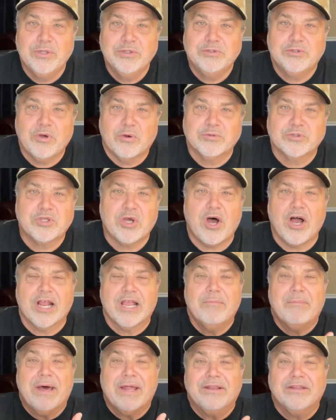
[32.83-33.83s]
don't talk
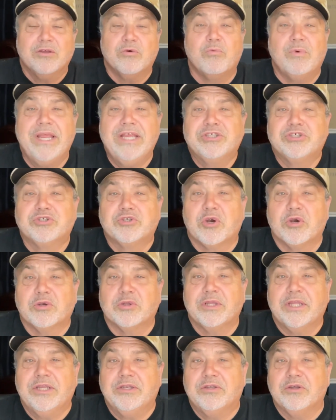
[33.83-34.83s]
about and that we
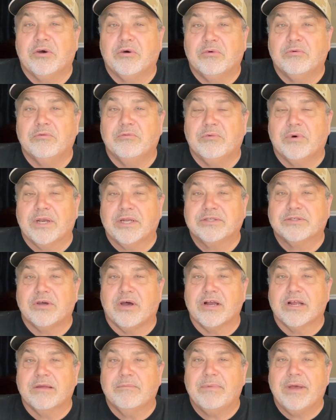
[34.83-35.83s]
certainly don't want to
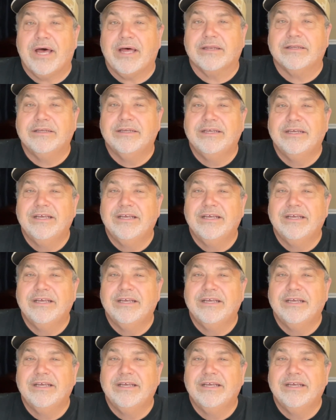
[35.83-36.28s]
talk about,